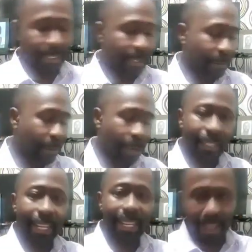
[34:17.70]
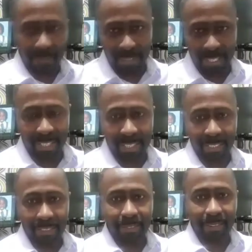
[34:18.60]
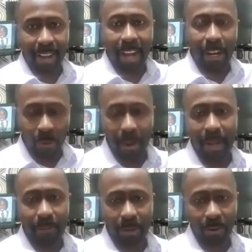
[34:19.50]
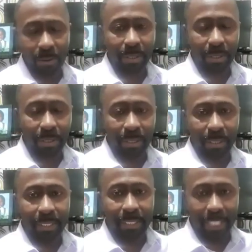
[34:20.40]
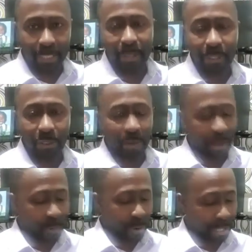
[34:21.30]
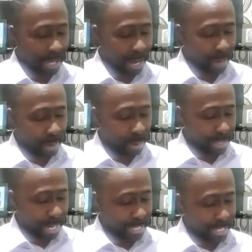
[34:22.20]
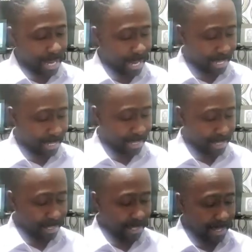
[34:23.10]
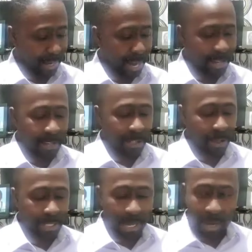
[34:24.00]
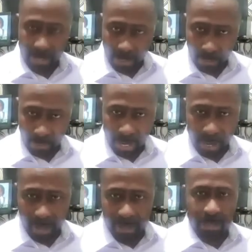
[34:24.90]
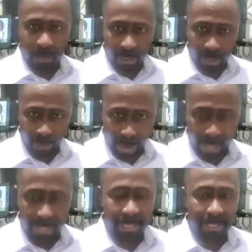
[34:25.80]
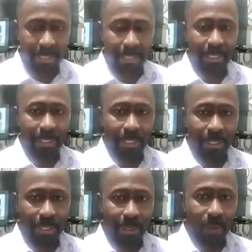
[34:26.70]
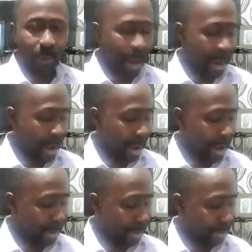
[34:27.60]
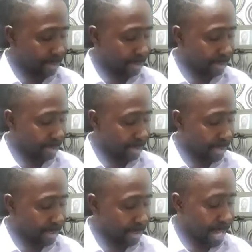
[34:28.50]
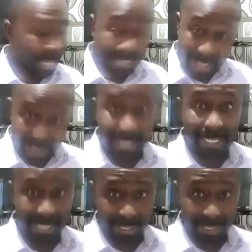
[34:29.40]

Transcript: But it never did. And lo and behold, this particular ward came under attack. And Dr. Kande Yumkela and Dr. Bright were attacked.